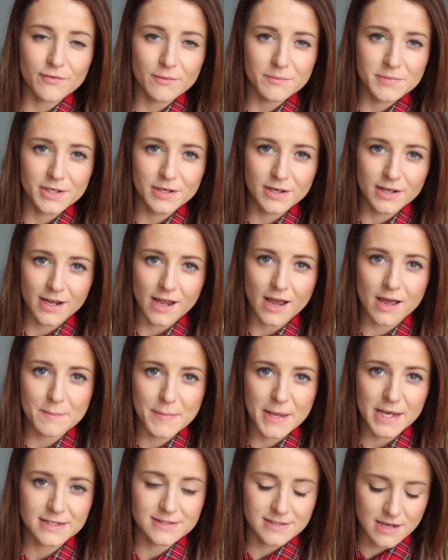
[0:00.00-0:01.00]
from New Look, I
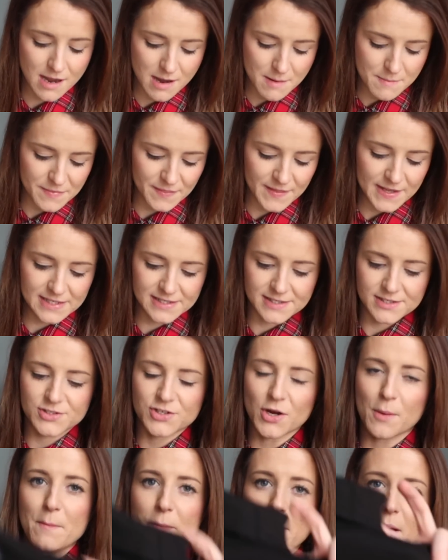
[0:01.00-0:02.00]
picked up this
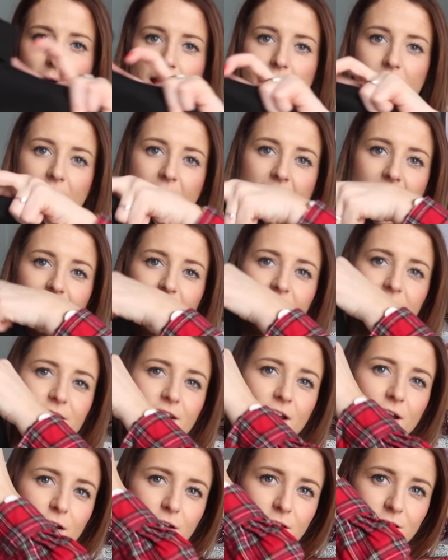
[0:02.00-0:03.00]
jumper, and I
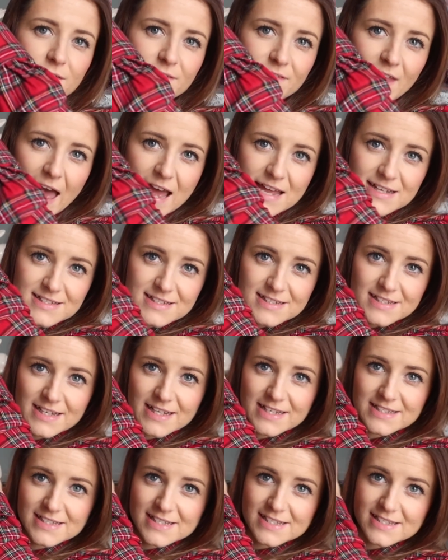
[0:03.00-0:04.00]
know that
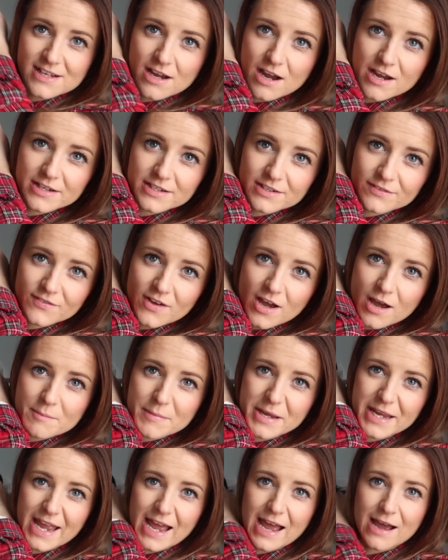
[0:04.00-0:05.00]
it is kind of
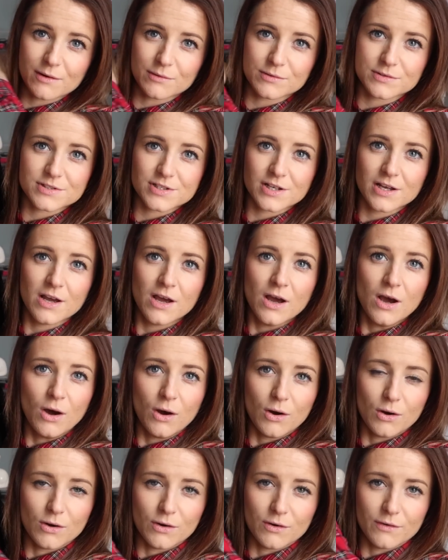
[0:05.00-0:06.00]
coming out
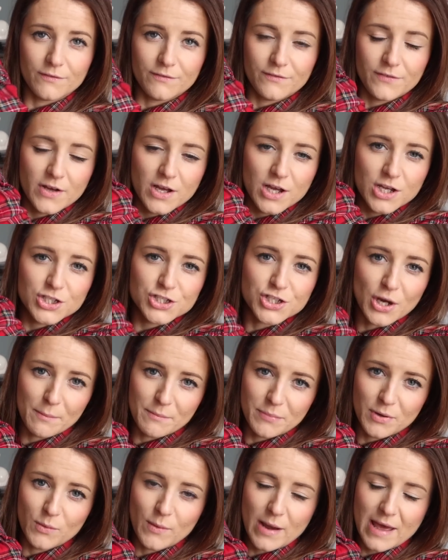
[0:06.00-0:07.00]
of
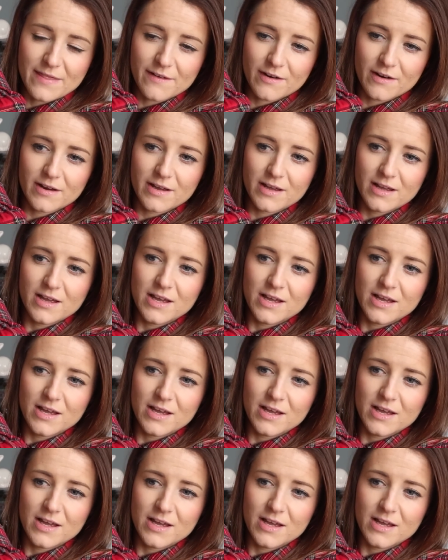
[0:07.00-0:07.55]
jumper weather